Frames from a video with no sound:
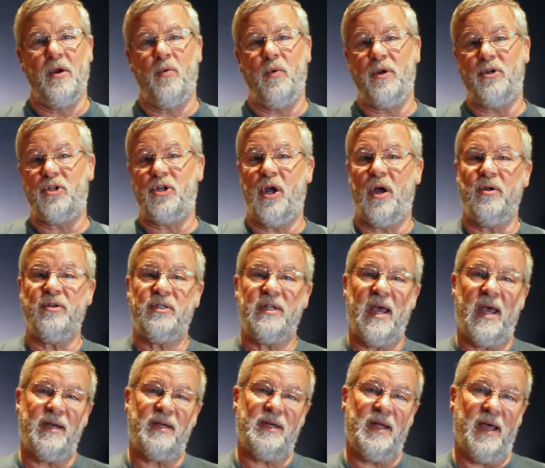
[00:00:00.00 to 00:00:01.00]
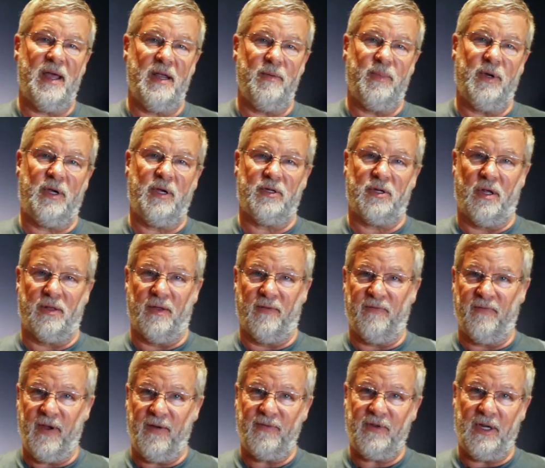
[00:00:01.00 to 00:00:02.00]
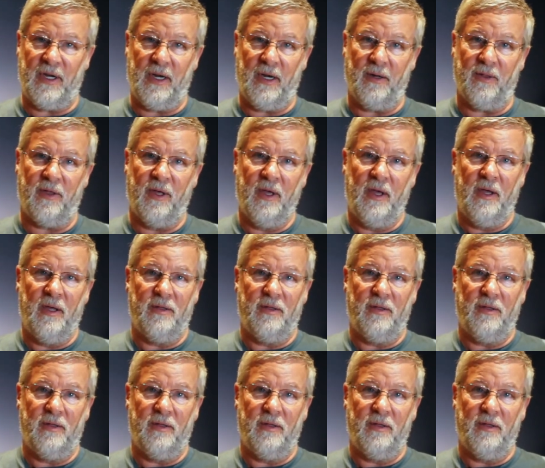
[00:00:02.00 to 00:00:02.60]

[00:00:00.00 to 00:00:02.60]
We chose that day because on the 15th,